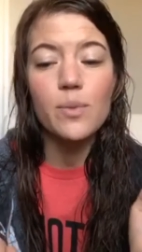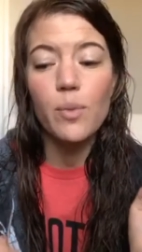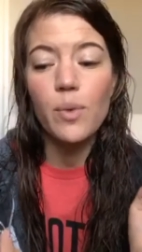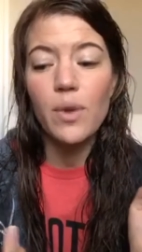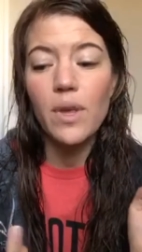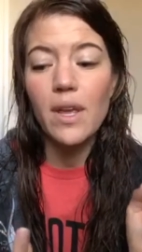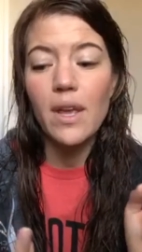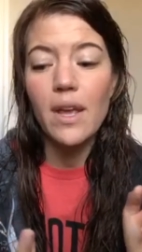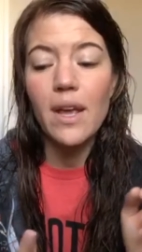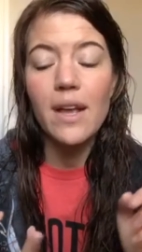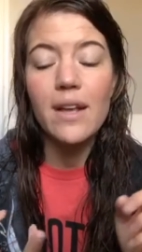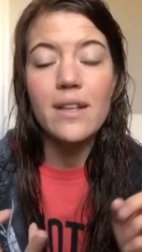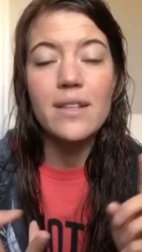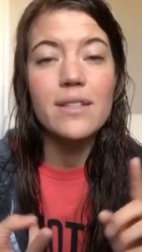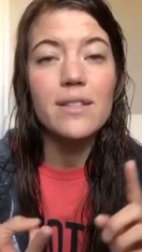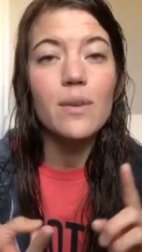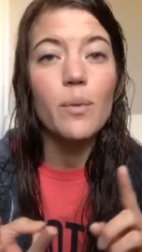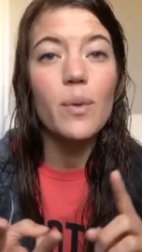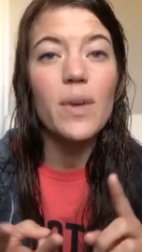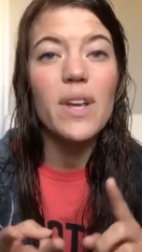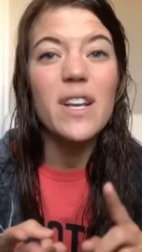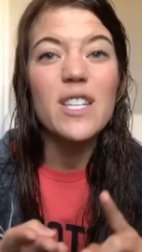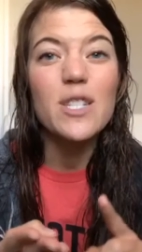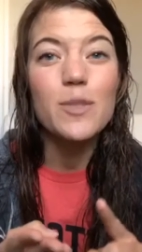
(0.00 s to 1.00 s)
We ex
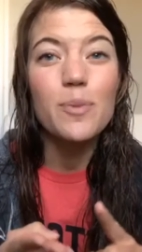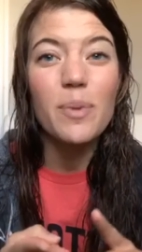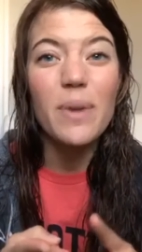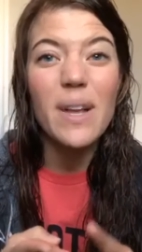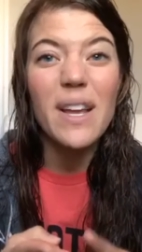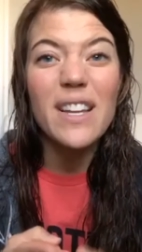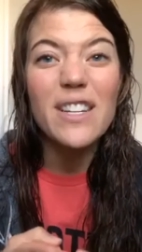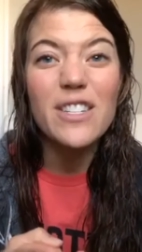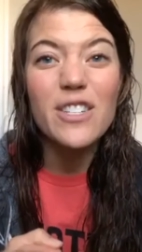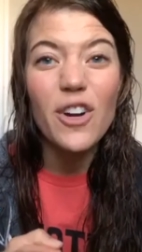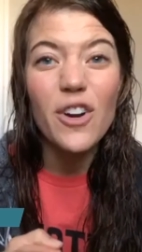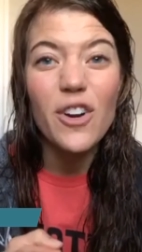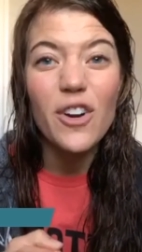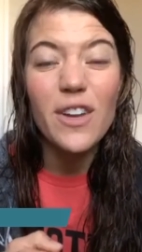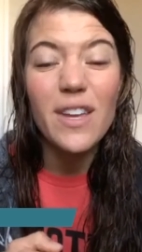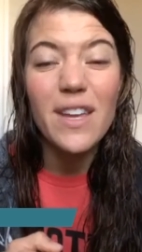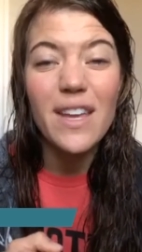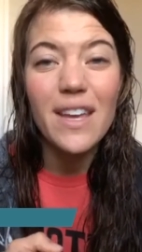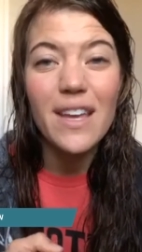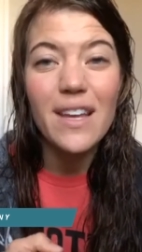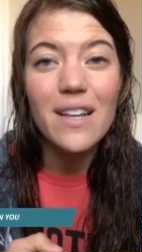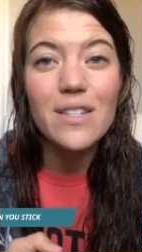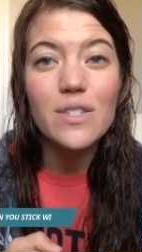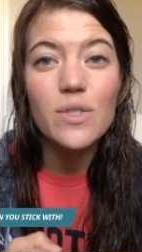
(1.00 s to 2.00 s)
we explain to our
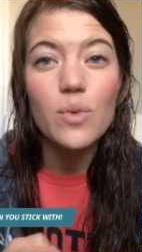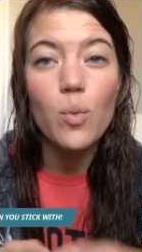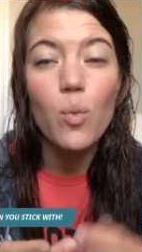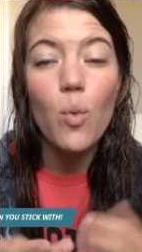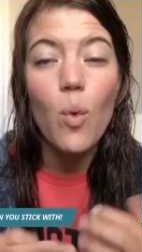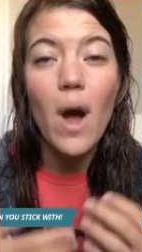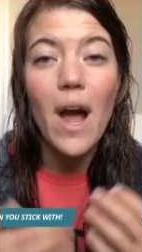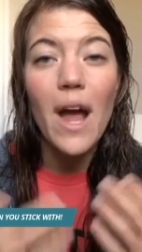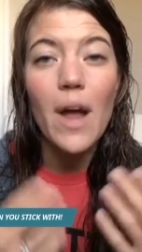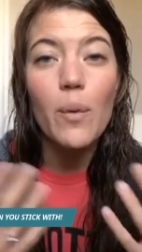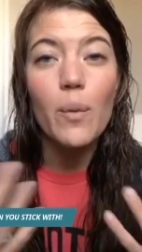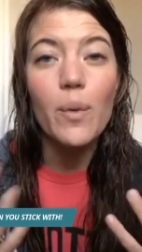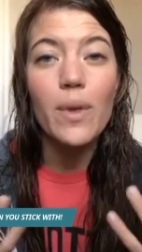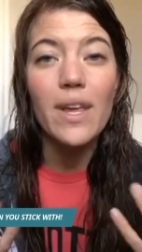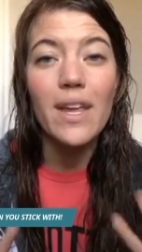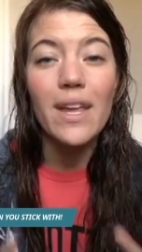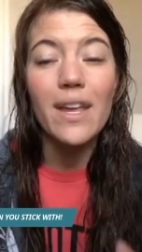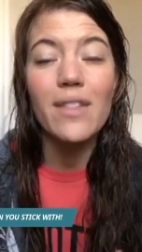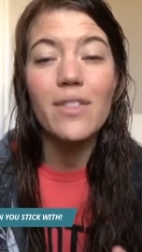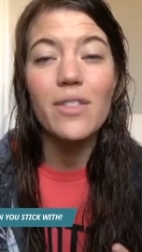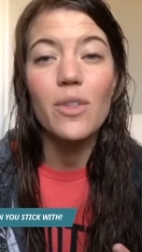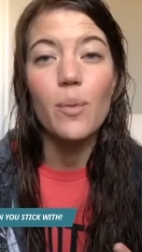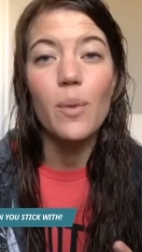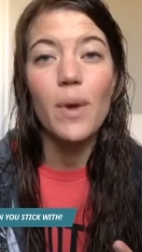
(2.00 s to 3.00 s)
kids why we
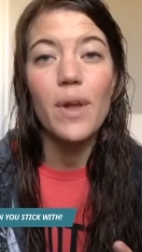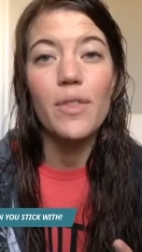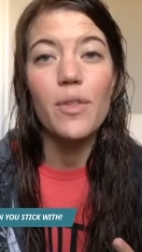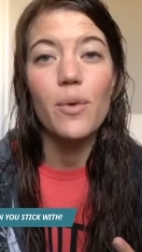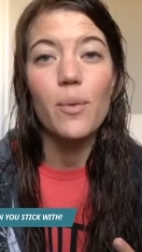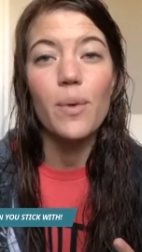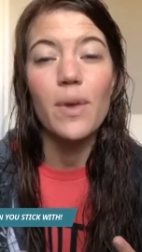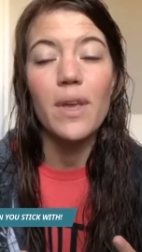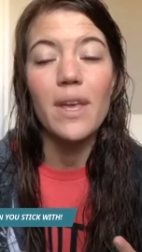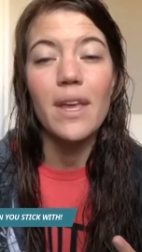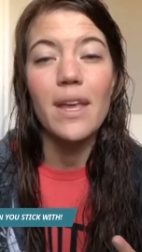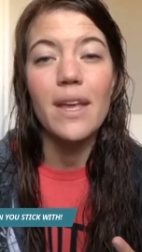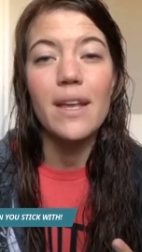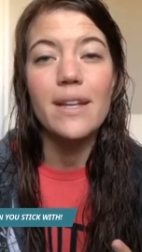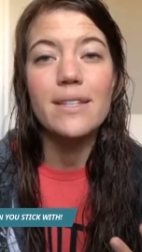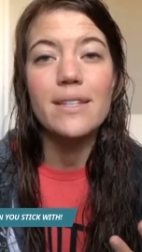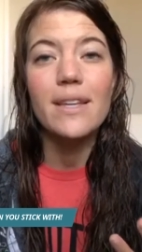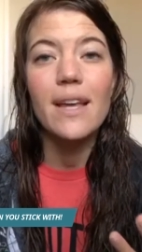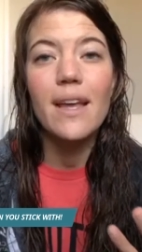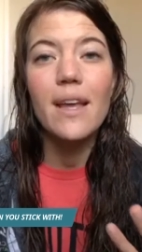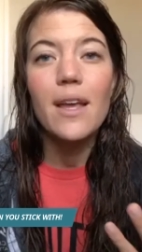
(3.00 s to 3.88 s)
eat the way that we eat.